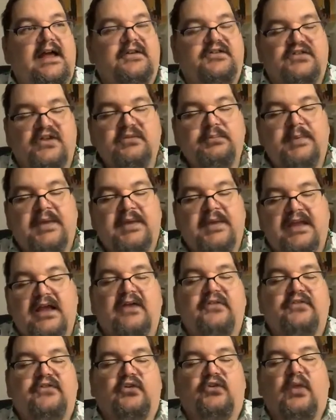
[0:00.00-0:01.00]
Just
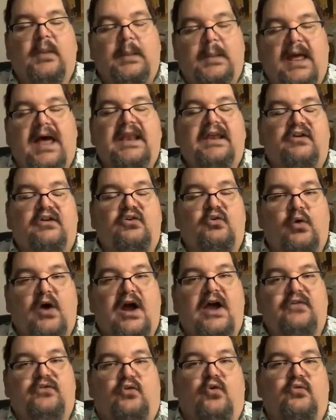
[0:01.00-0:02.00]
because there's a lot of
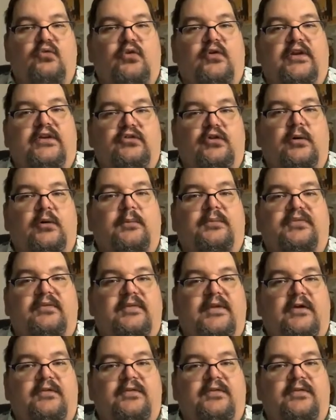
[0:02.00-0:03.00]
crossover in terms of
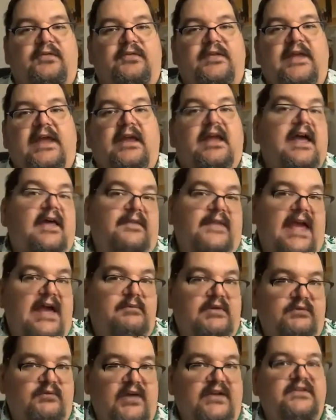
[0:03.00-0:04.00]
their thing. They have
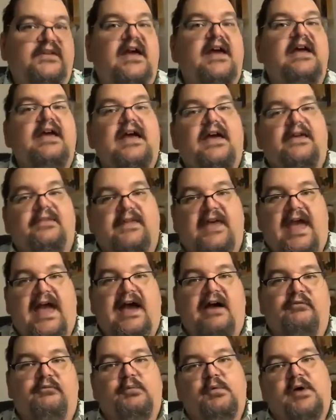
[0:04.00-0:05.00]
Invicta, they
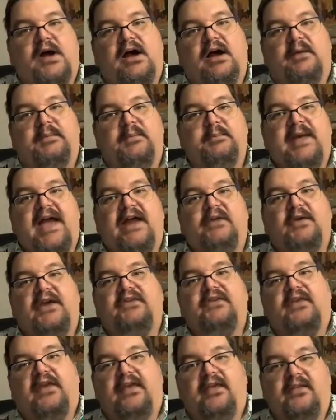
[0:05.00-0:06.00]
have Impact
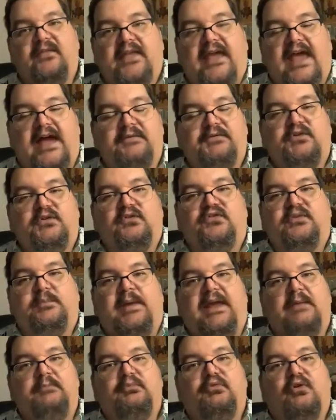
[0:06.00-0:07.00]
Wrestling, they have New
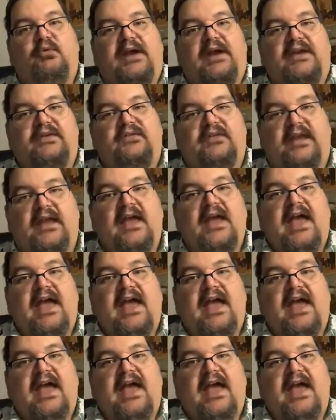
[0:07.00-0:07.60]
Japan Pro Wrestling.